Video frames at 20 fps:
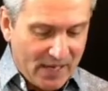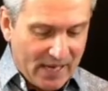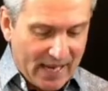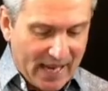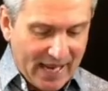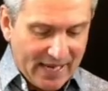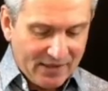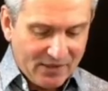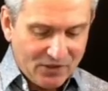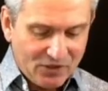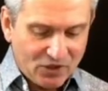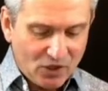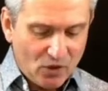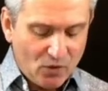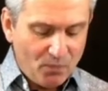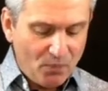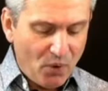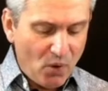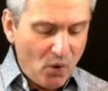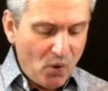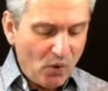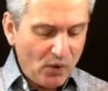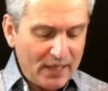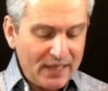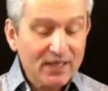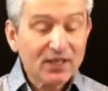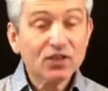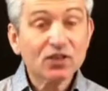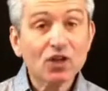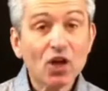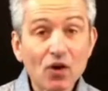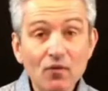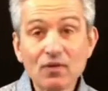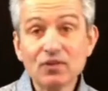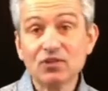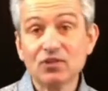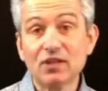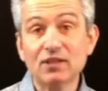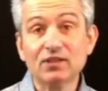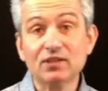And so Paul
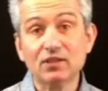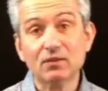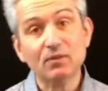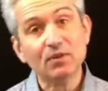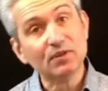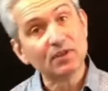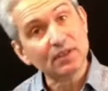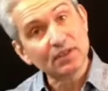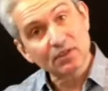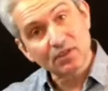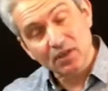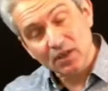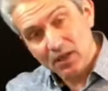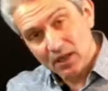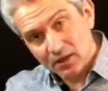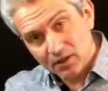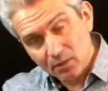encouraged then Timothy to the